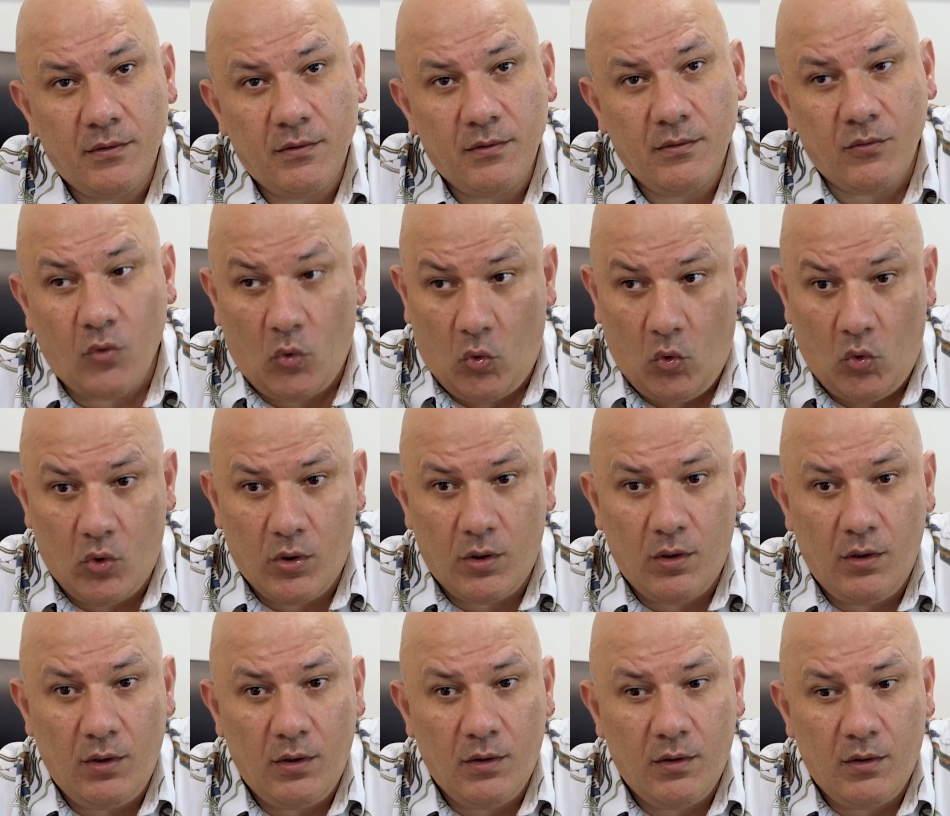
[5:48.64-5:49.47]

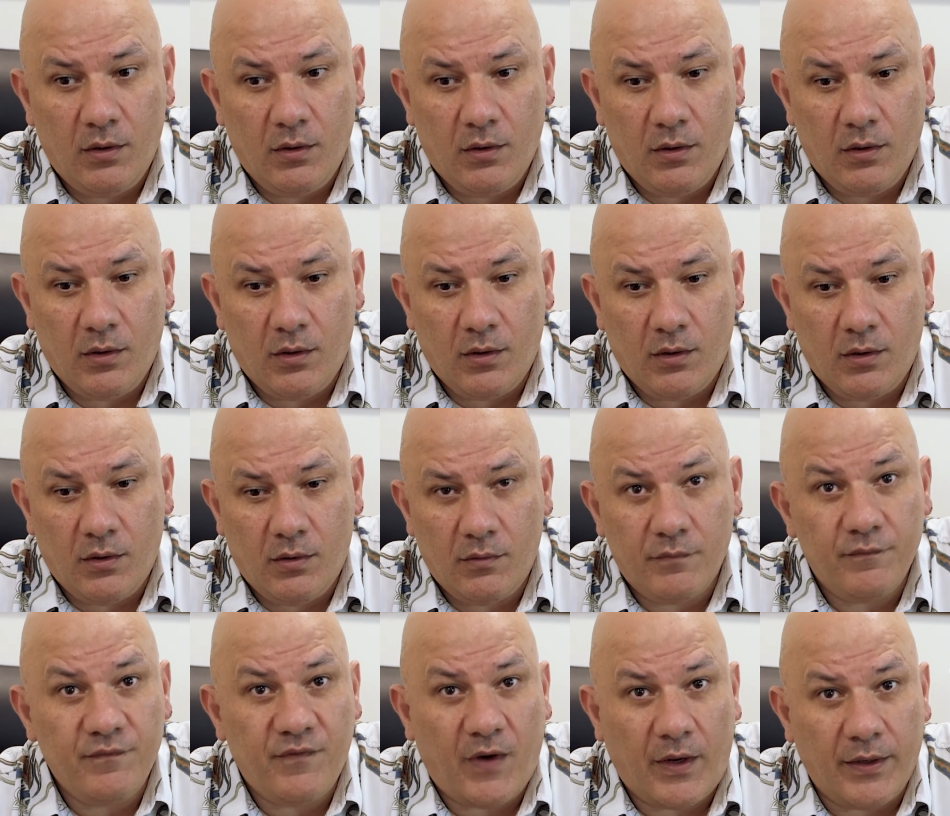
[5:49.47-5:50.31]
or
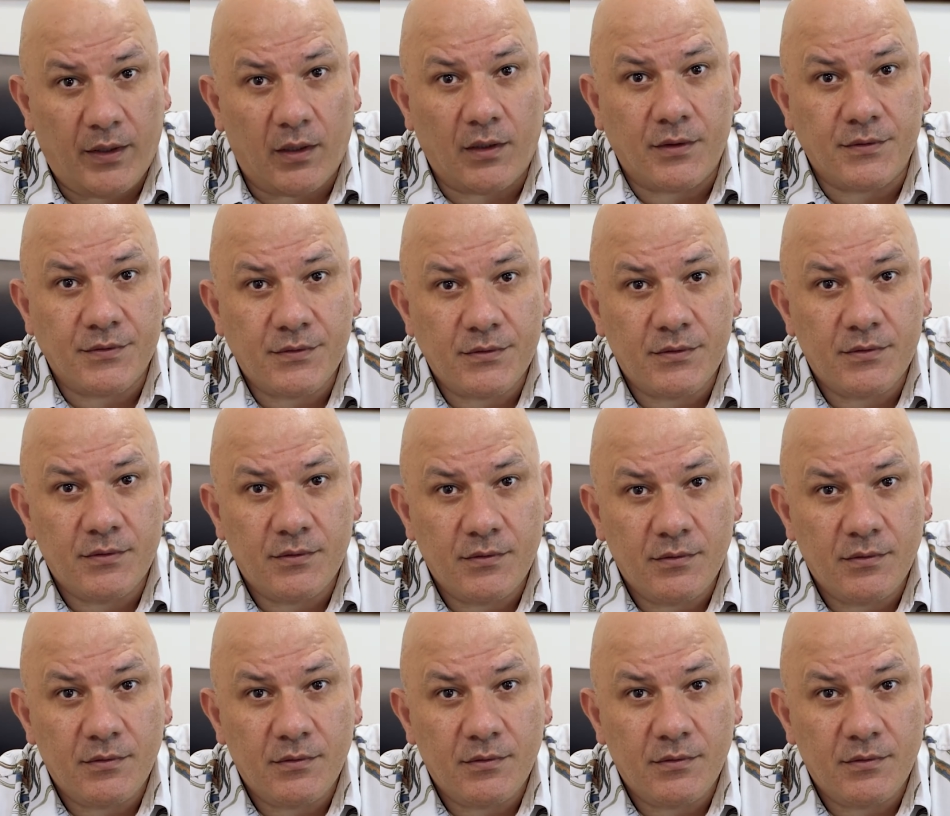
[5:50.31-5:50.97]
violence.